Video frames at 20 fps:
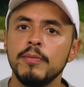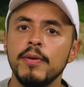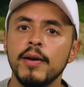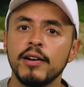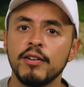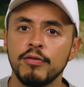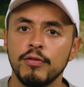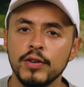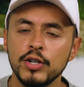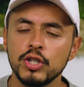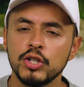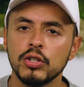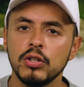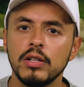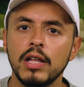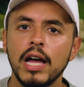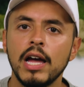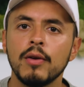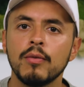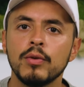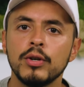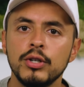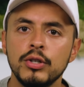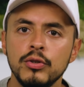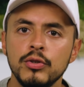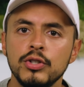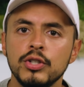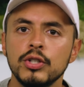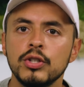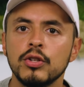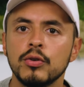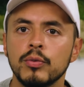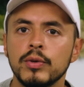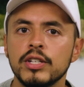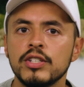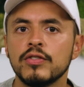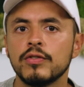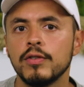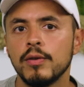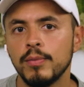beneficial at reducing the
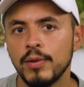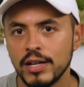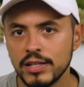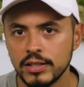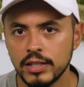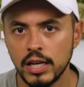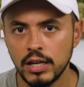risk for breast